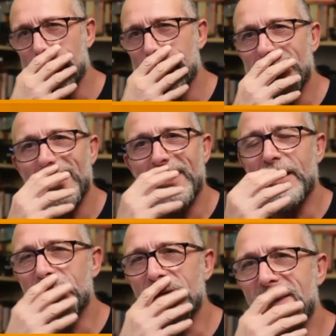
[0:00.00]
And I
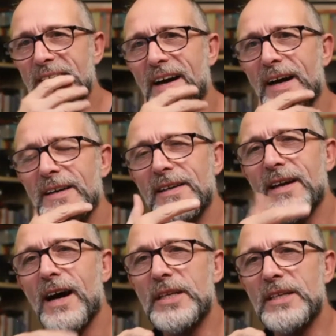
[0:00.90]
think, I
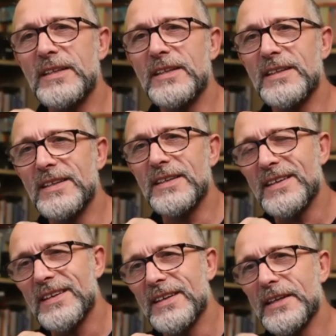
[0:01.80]
mean,
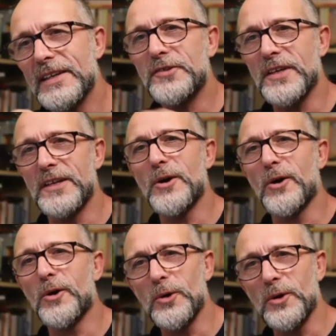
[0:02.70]
listening to your
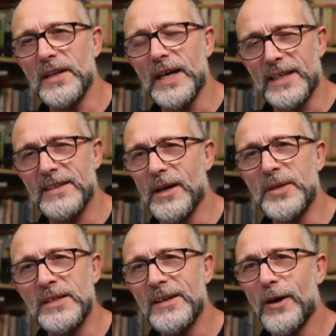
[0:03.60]
whole,
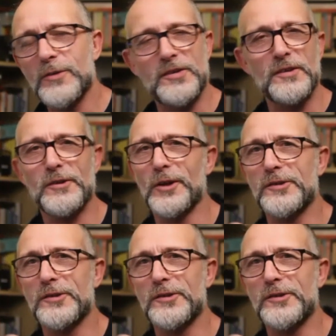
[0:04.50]
obviously there's lots of